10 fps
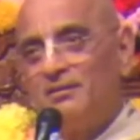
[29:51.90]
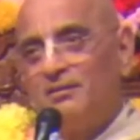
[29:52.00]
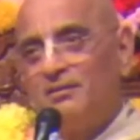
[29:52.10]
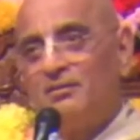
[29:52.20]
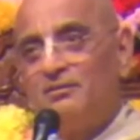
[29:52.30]

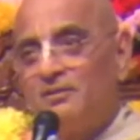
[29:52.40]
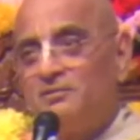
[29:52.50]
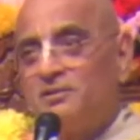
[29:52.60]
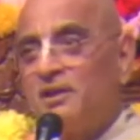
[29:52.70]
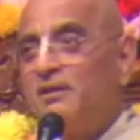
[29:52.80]
So then
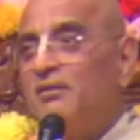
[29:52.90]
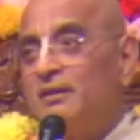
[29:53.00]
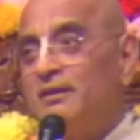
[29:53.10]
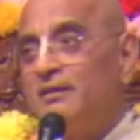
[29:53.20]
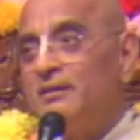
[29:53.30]

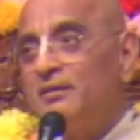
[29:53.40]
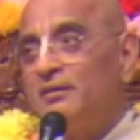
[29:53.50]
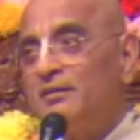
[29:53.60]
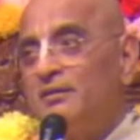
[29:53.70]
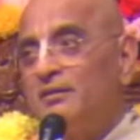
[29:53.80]
generally,
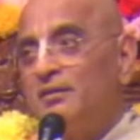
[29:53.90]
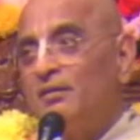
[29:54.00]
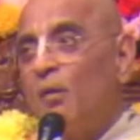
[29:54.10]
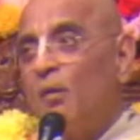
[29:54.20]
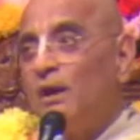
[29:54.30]

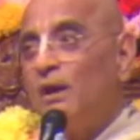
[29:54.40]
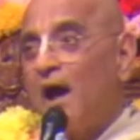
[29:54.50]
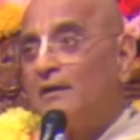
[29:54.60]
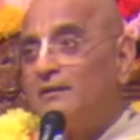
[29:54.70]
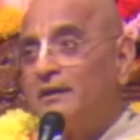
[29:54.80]
all the
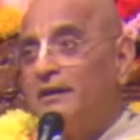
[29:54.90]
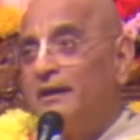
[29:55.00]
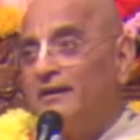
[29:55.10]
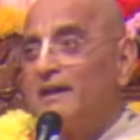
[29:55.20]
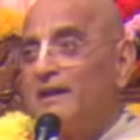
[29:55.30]
other
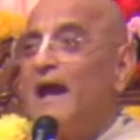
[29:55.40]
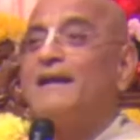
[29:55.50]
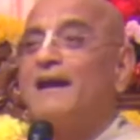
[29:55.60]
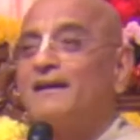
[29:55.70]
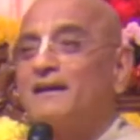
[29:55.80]
kings
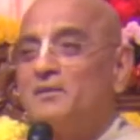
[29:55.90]
attack him.